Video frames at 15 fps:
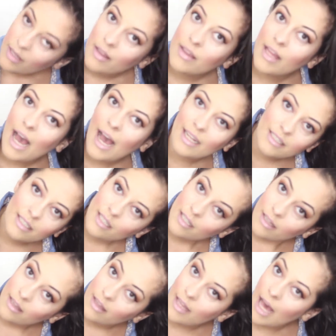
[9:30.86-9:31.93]
that
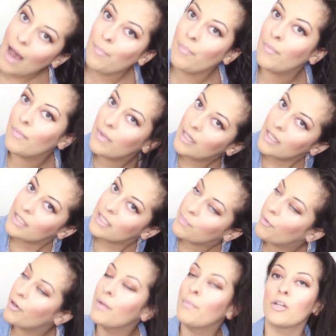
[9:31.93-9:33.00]
it's
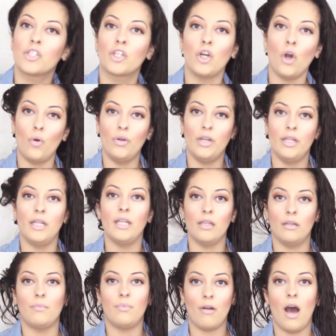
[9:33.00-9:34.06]
pretty much coated in
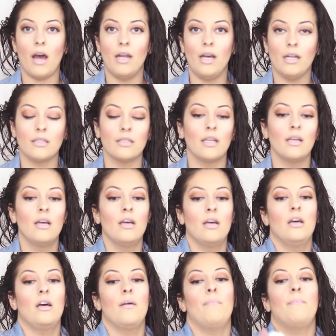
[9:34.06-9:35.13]
the product,
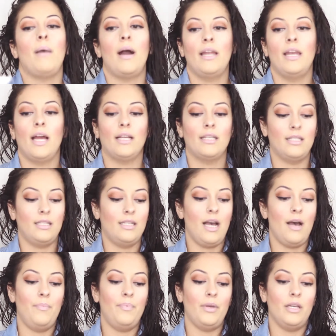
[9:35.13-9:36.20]
my next
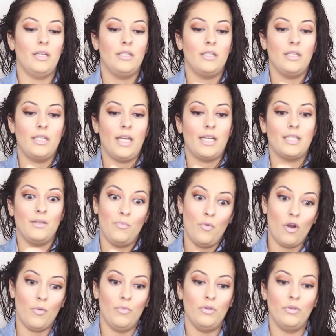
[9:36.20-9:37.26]
step is to take some
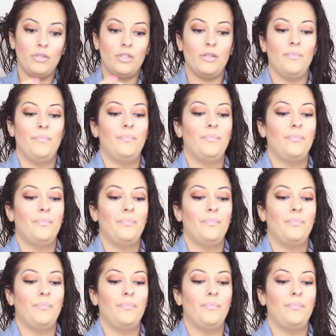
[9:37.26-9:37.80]
more mousse